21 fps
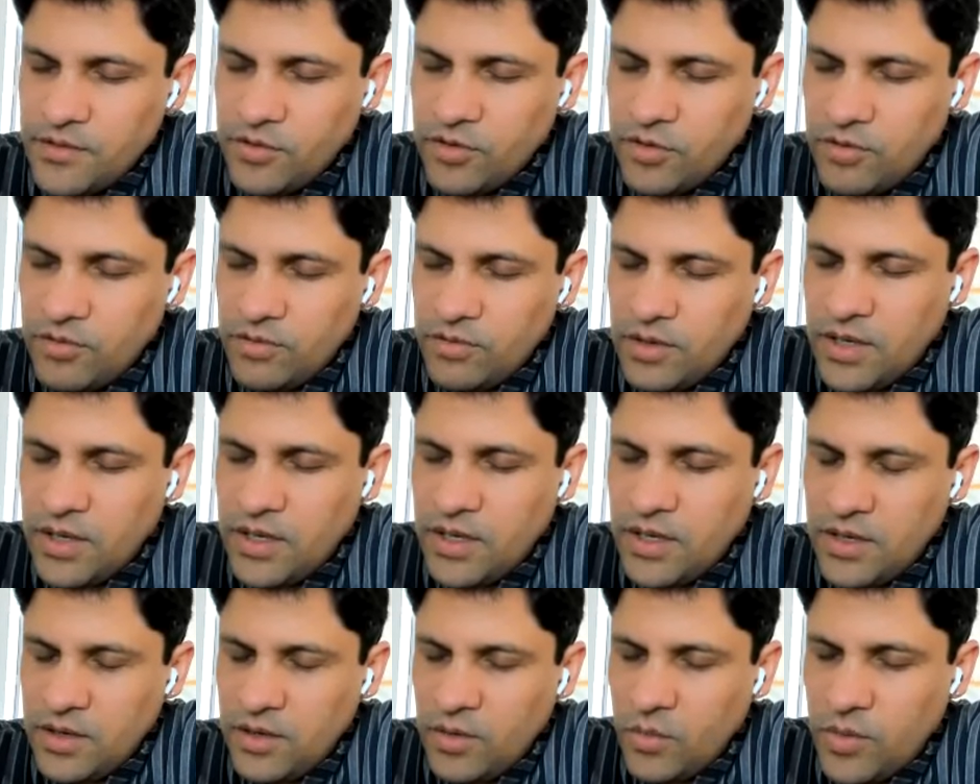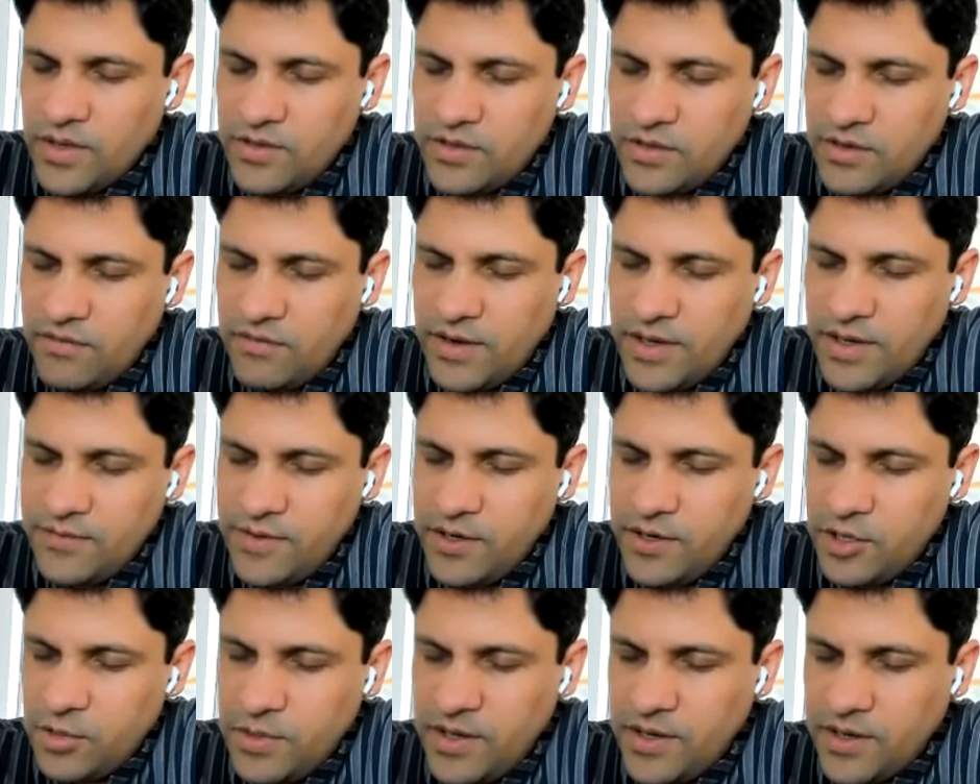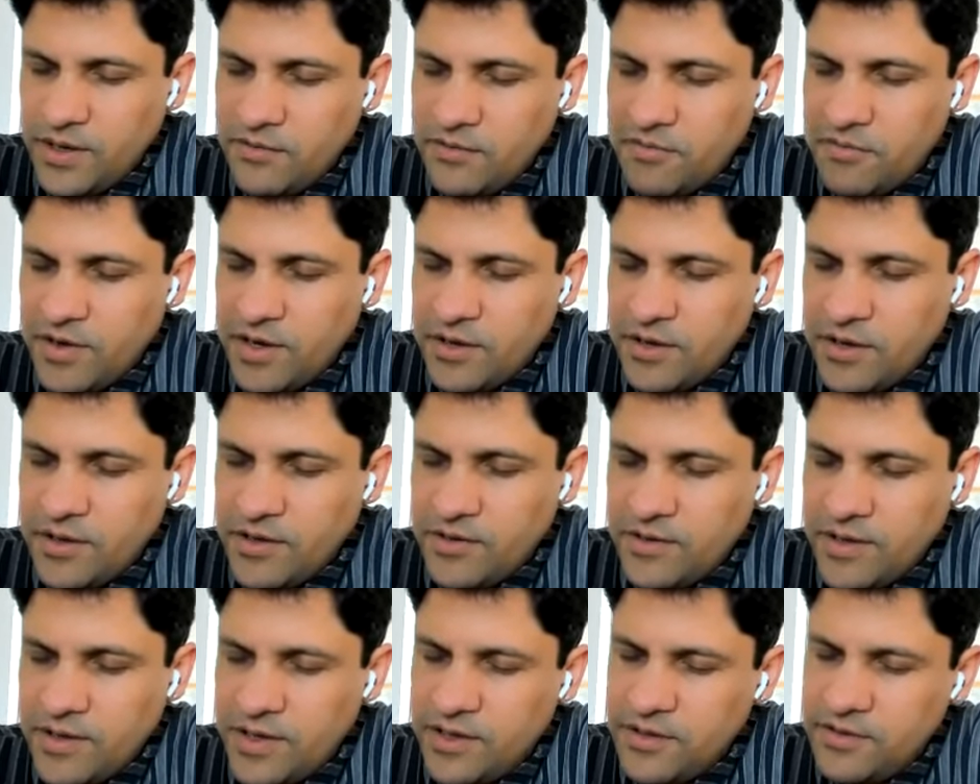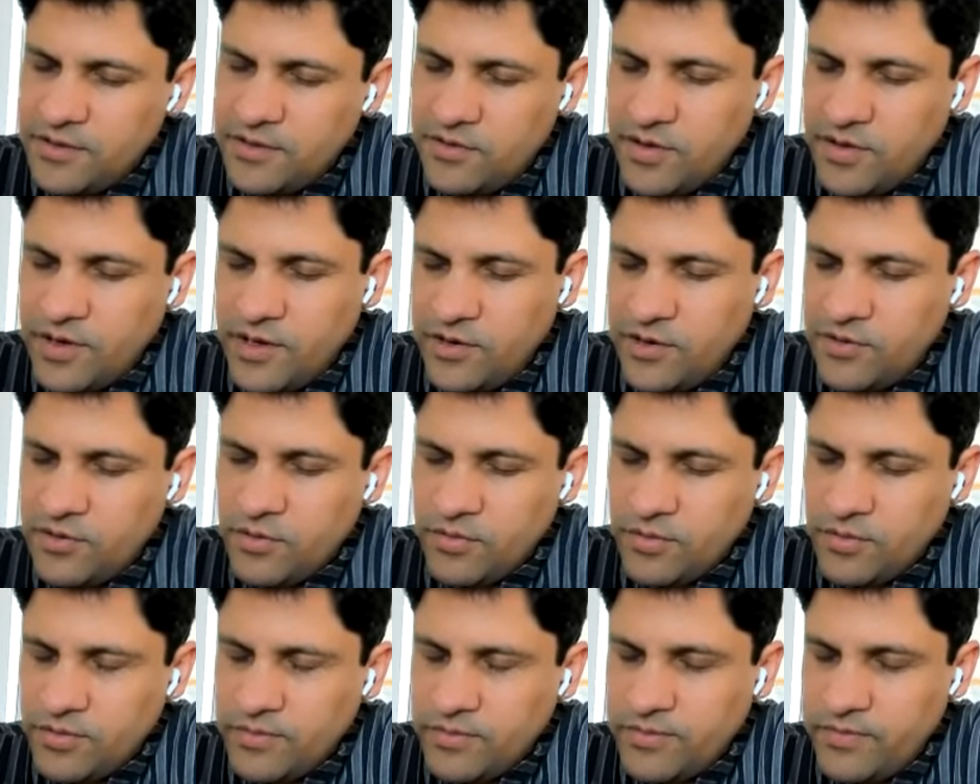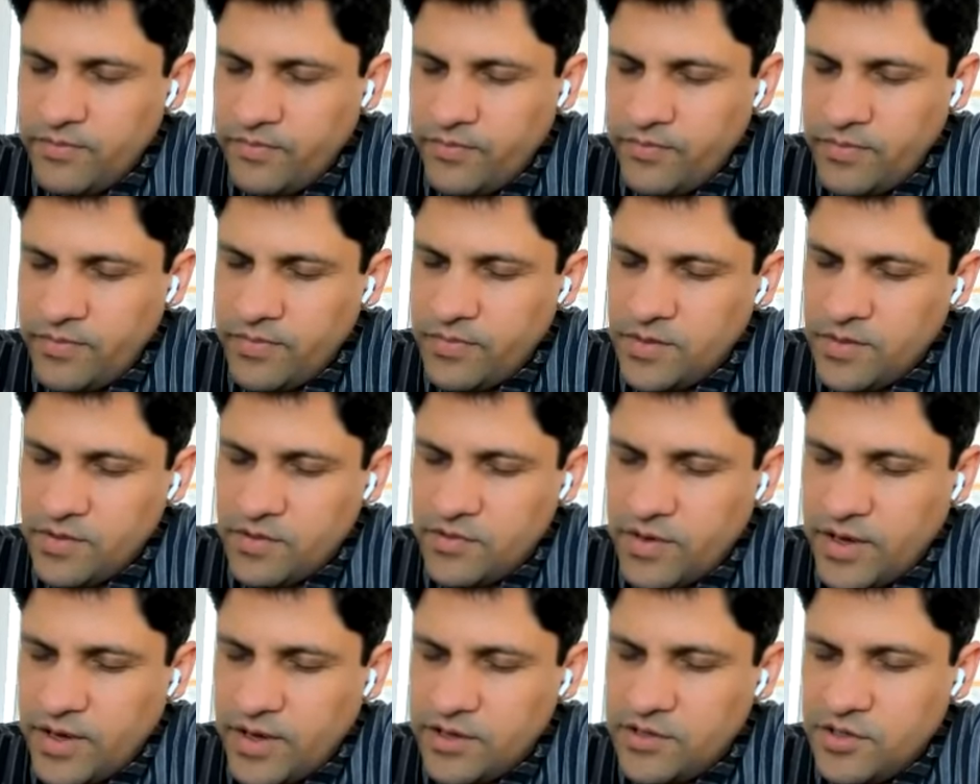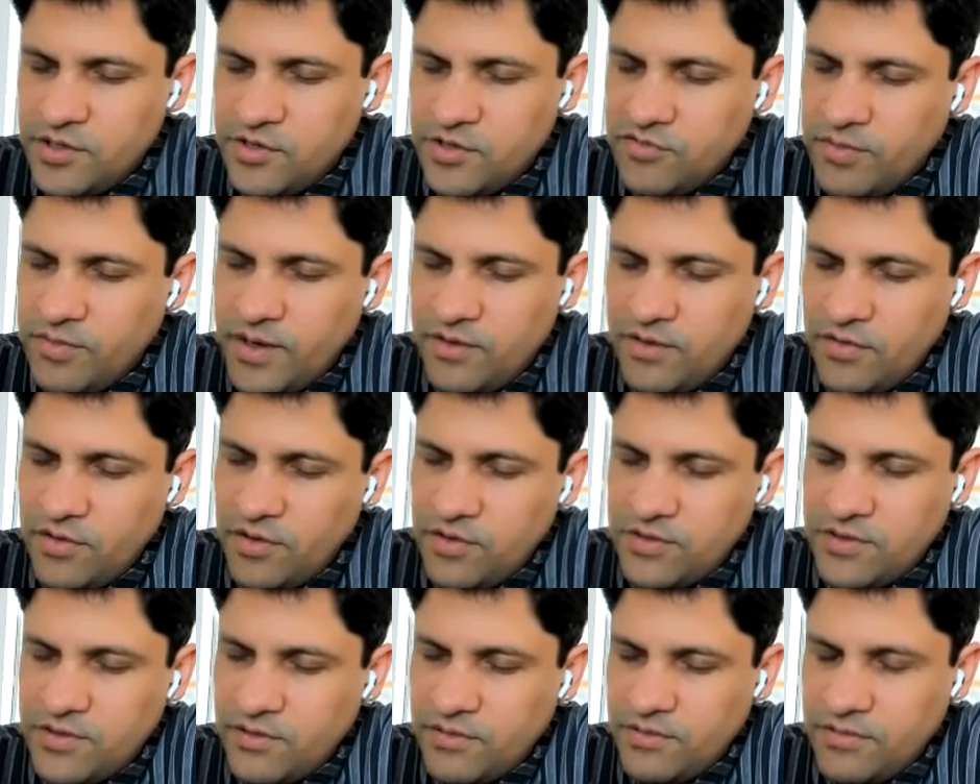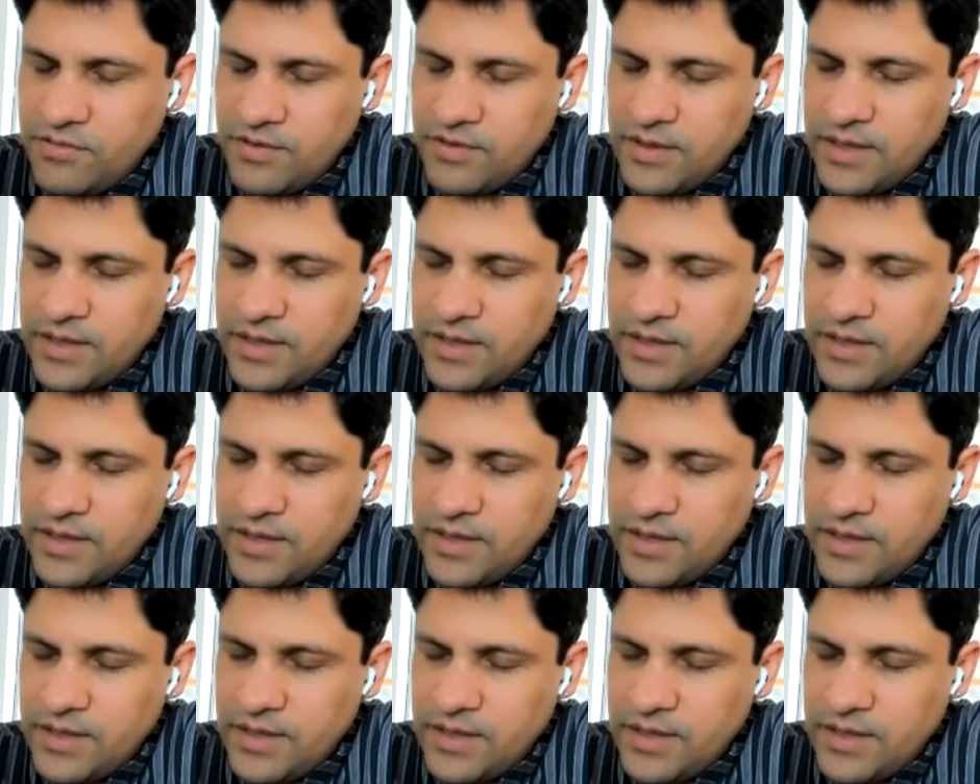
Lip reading: So once in a while, we need to be confronted and said, is it really true? The strategy you've made for yourself.